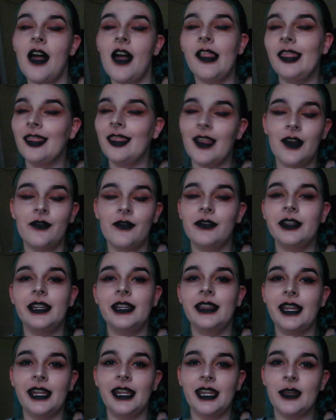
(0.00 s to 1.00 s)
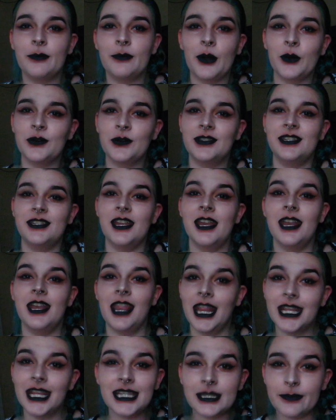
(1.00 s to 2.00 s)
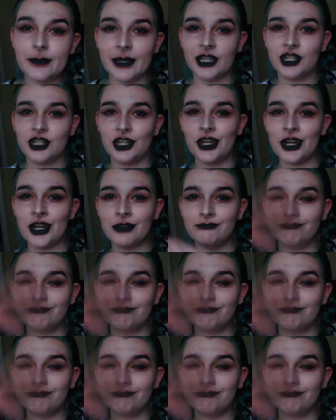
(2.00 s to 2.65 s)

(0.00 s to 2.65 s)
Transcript: A lovely lady posted this picture.